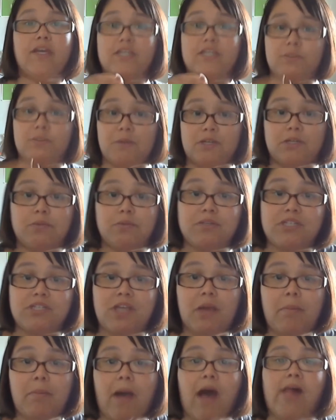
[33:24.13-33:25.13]
especially with
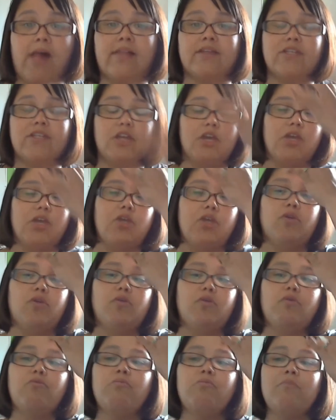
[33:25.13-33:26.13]
gel polish,
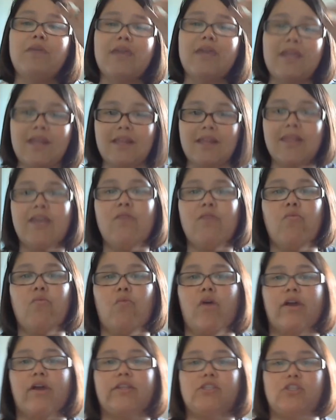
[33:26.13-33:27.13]
you immediately
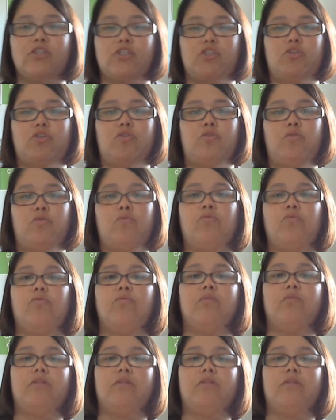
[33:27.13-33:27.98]
want to